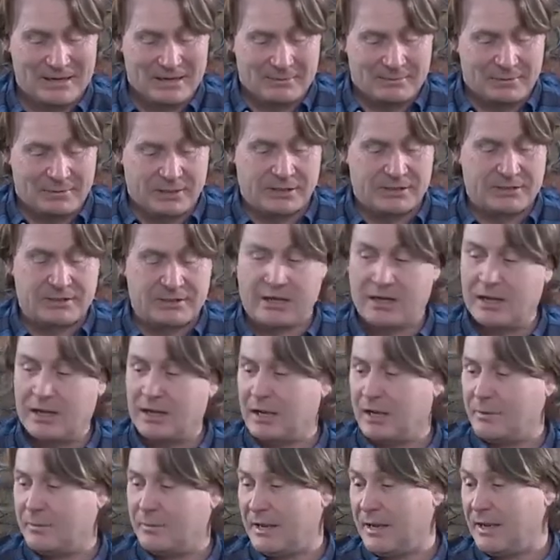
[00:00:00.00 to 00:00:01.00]
But
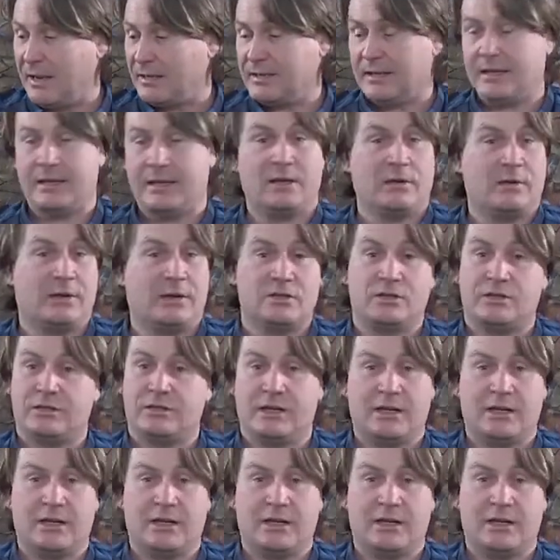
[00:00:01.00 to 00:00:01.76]
we're here taking questions.